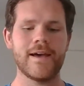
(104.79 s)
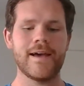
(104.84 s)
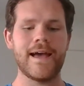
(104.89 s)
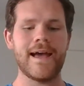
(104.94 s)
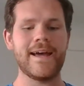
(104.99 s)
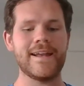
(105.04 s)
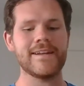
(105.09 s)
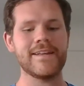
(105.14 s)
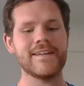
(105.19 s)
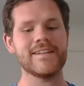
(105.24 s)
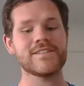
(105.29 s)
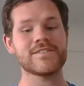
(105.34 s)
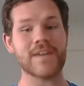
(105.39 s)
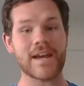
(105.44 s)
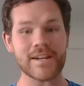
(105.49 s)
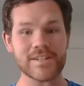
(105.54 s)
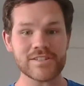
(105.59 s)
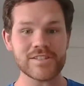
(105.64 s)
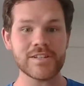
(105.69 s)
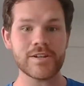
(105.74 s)
And it's
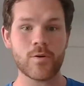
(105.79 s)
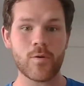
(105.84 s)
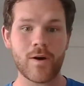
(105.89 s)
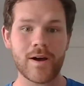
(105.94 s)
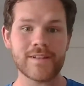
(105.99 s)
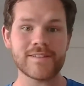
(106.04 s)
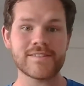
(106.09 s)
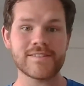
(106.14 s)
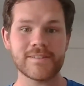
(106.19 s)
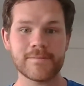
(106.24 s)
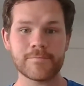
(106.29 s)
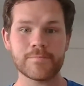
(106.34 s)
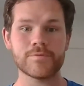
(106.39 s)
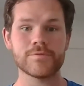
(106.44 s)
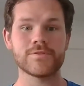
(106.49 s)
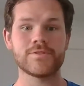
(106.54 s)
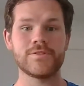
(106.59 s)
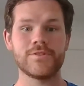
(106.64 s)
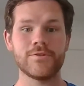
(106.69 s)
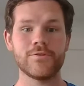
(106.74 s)
actually quite simple
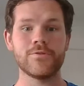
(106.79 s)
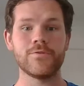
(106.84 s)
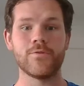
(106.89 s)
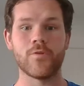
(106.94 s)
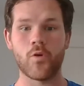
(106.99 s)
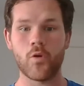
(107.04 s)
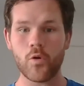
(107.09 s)
to do.